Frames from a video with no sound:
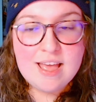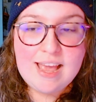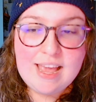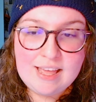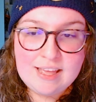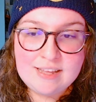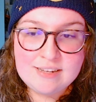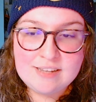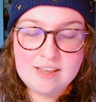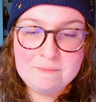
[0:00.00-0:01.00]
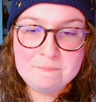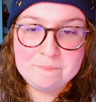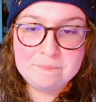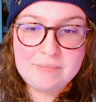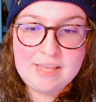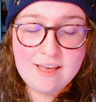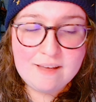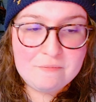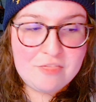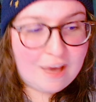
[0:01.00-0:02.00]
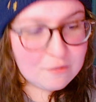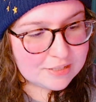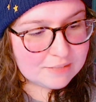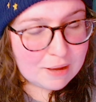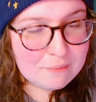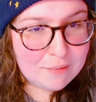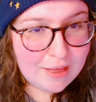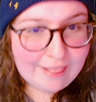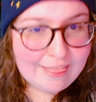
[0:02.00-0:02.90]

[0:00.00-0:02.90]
And yeah, that was my month.